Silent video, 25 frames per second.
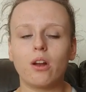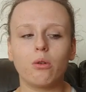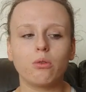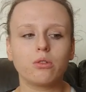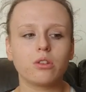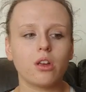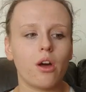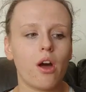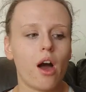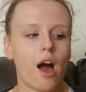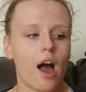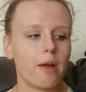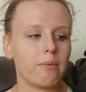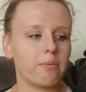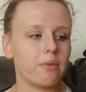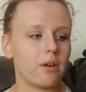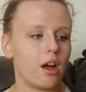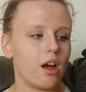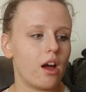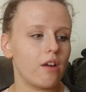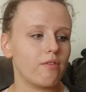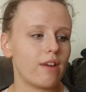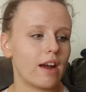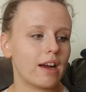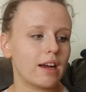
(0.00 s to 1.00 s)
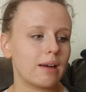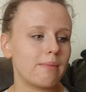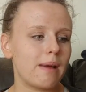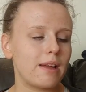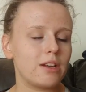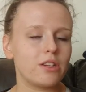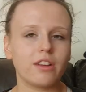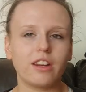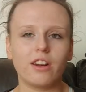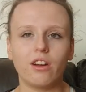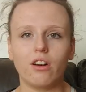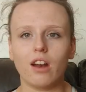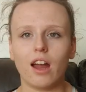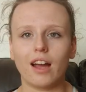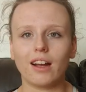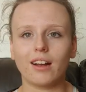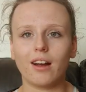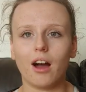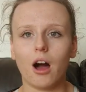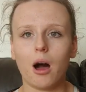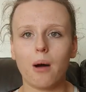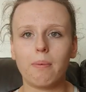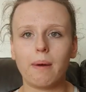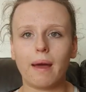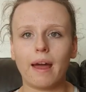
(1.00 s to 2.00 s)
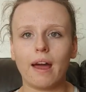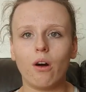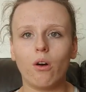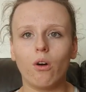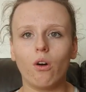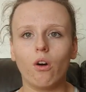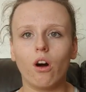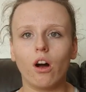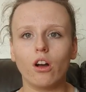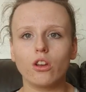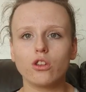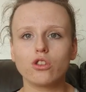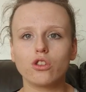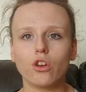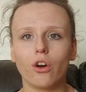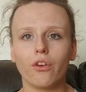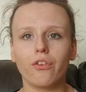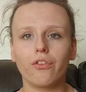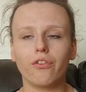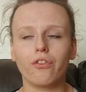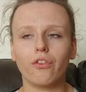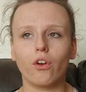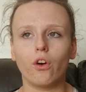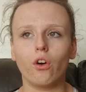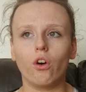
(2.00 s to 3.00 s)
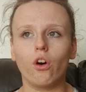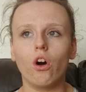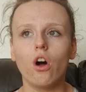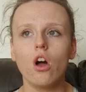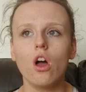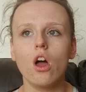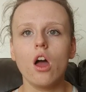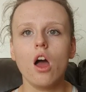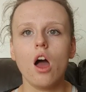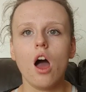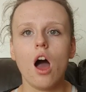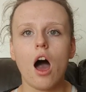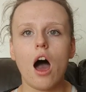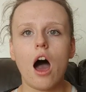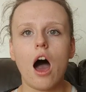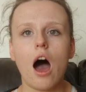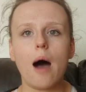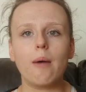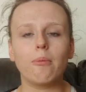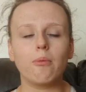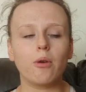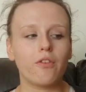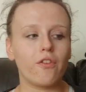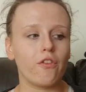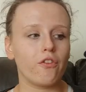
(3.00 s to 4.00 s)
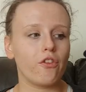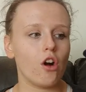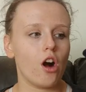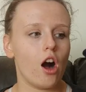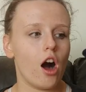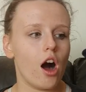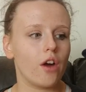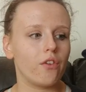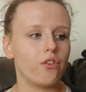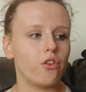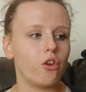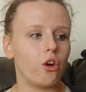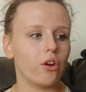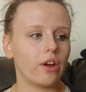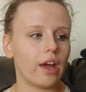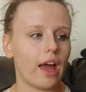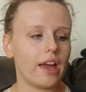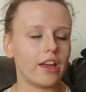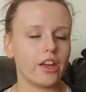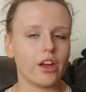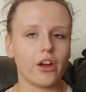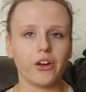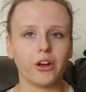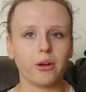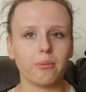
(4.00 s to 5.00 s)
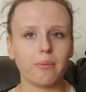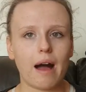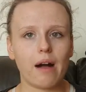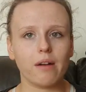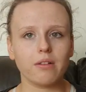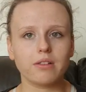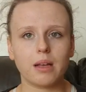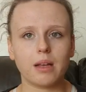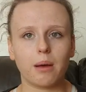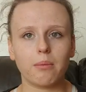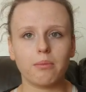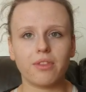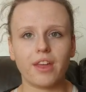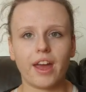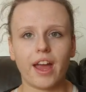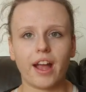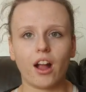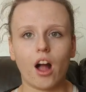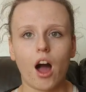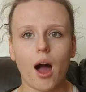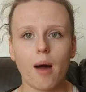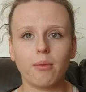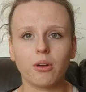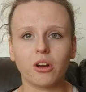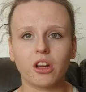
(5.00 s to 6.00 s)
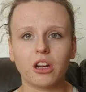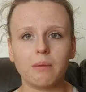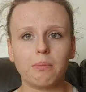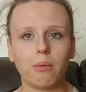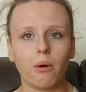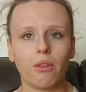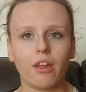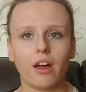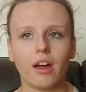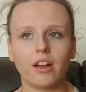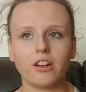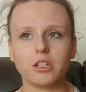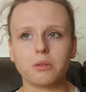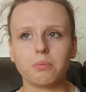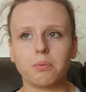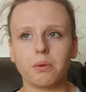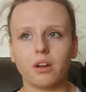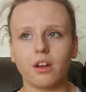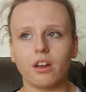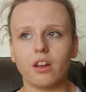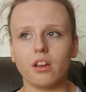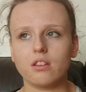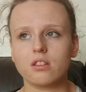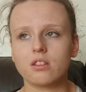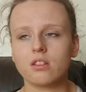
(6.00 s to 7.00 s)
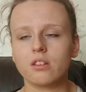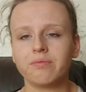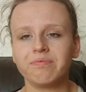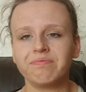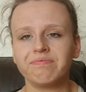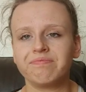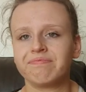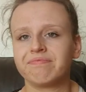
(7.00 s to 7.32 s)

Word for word: Also, I recommend doing it on like carpet or a soft floor, or if you've got a hard floor, get a yoga mat or something. I'm not going to bother, just because